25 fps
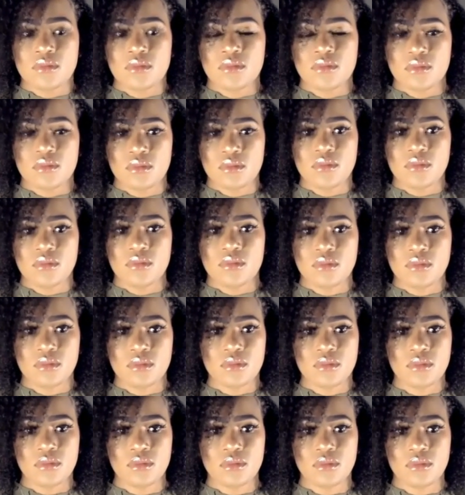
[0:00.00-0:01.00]

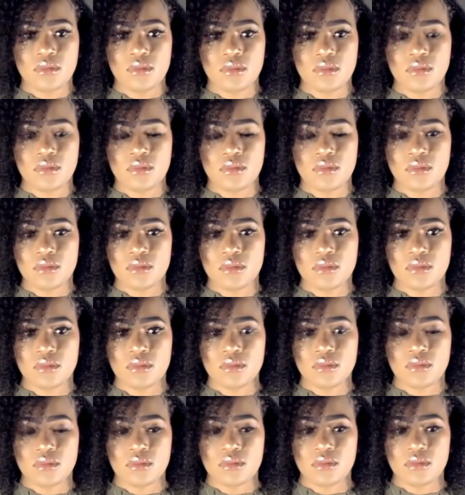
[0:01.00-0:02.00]

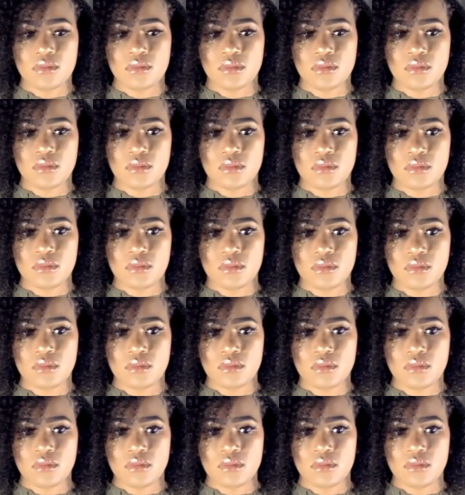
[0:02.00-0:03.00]

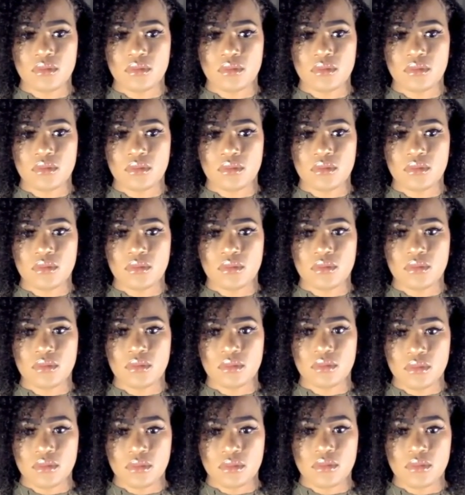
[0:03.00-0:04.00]

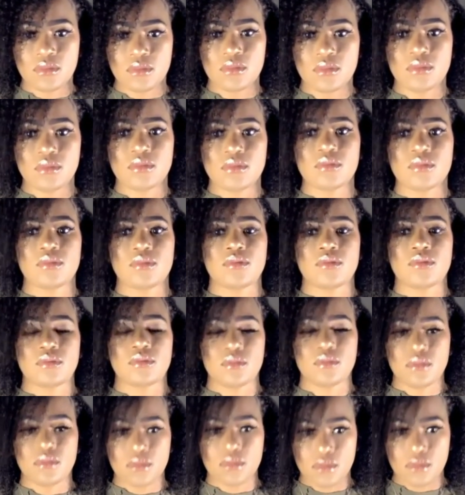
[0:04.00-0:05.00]

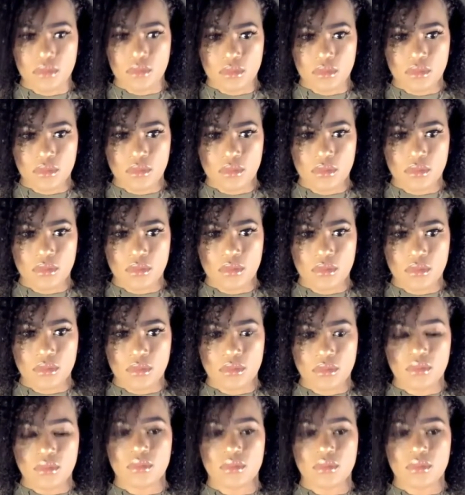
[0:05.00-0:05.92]
(silent)